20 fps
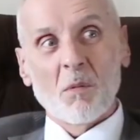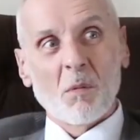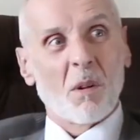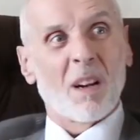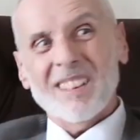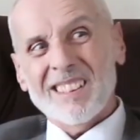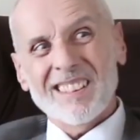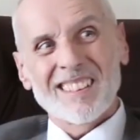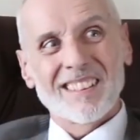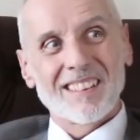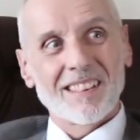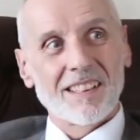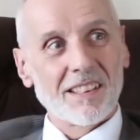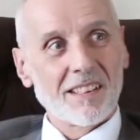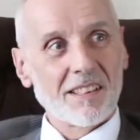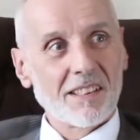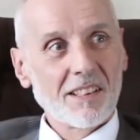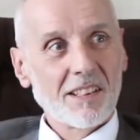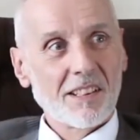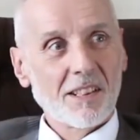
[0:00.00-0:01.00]
what?
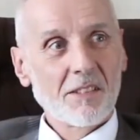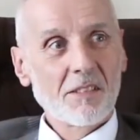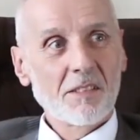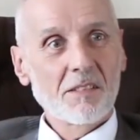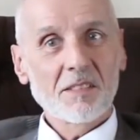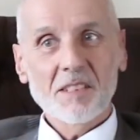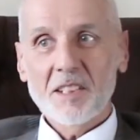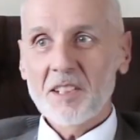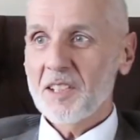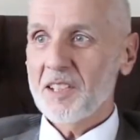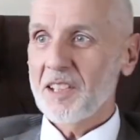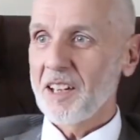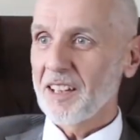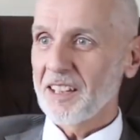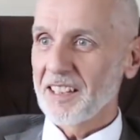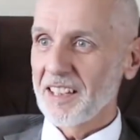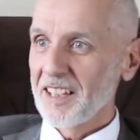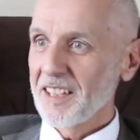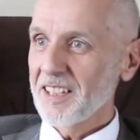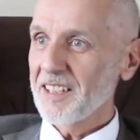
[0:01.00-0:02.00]
You know, this is
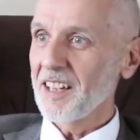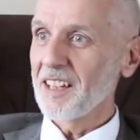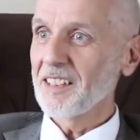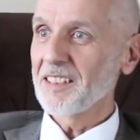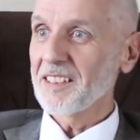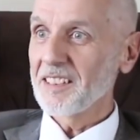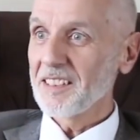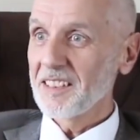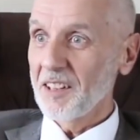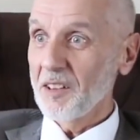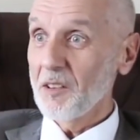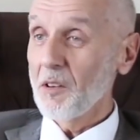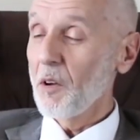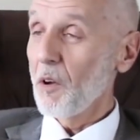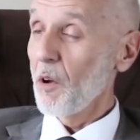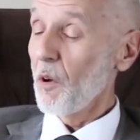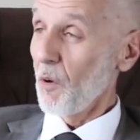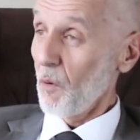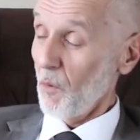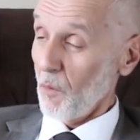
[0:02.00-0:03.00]
like an insult, you know.
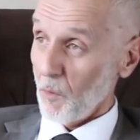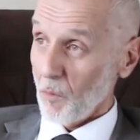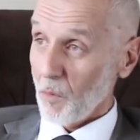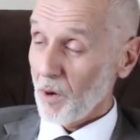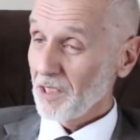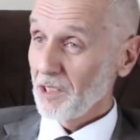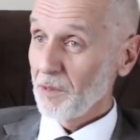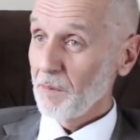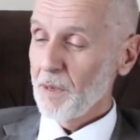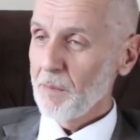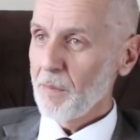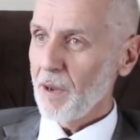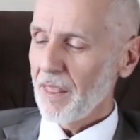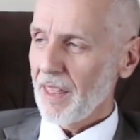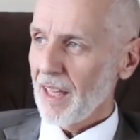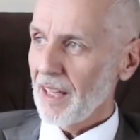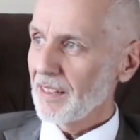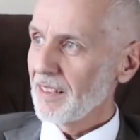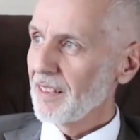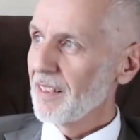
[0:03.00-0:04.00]
What do you mean
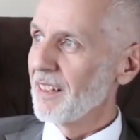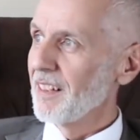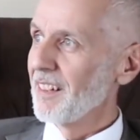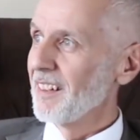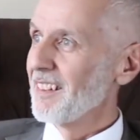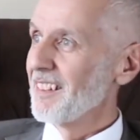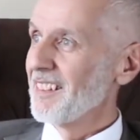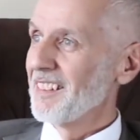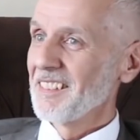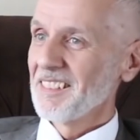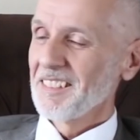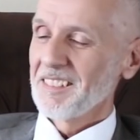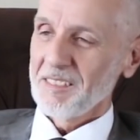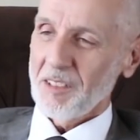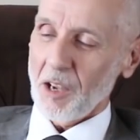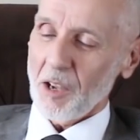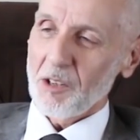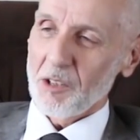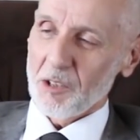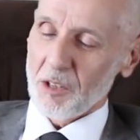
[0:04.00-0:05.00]
by that?
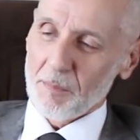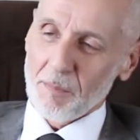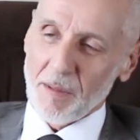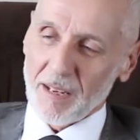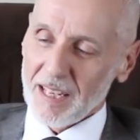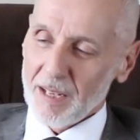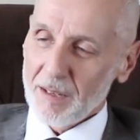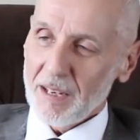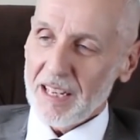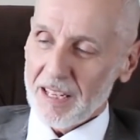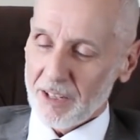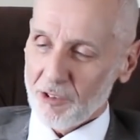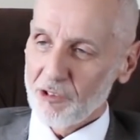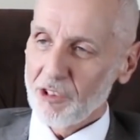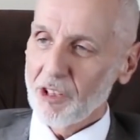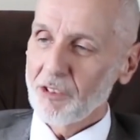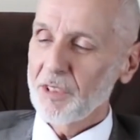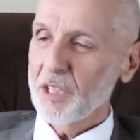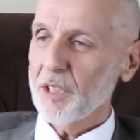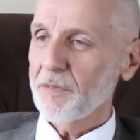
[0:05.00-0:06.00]
I knew he meant, yeah, he
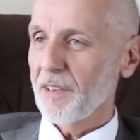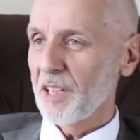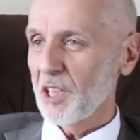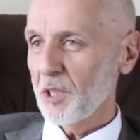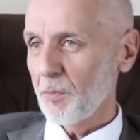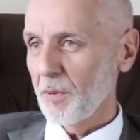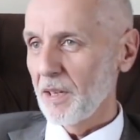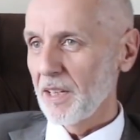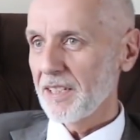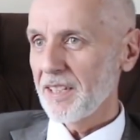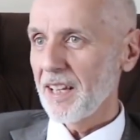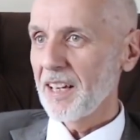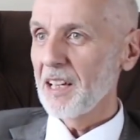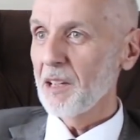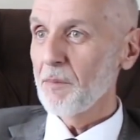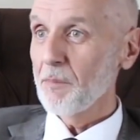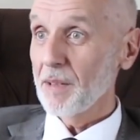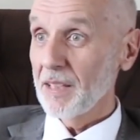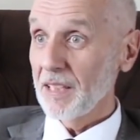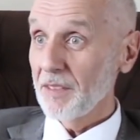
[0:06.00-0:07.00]
grinned on his face when he said
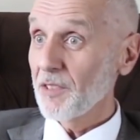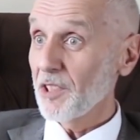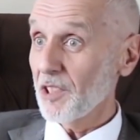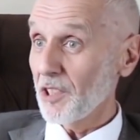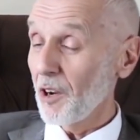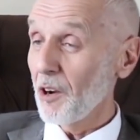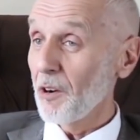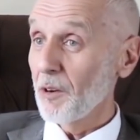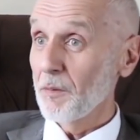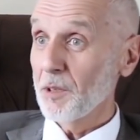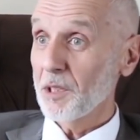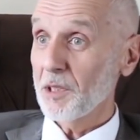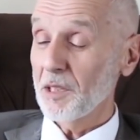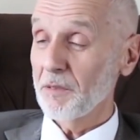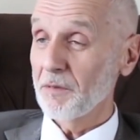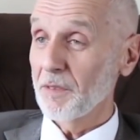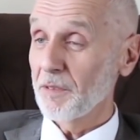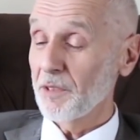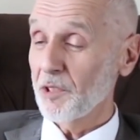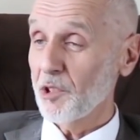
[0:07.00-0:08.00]
it, but even so, it was
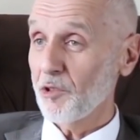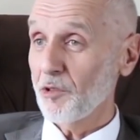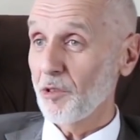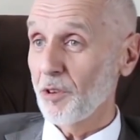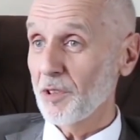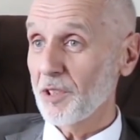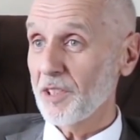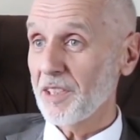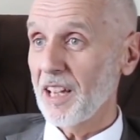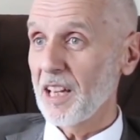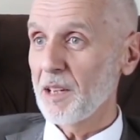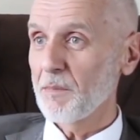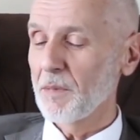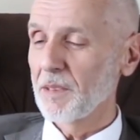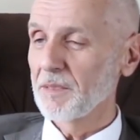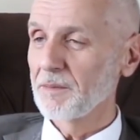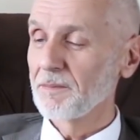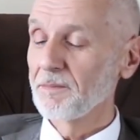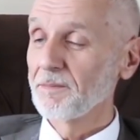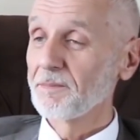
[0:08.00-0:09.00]
sort of a strong
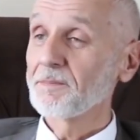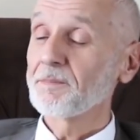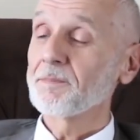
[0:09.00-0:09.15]
statement.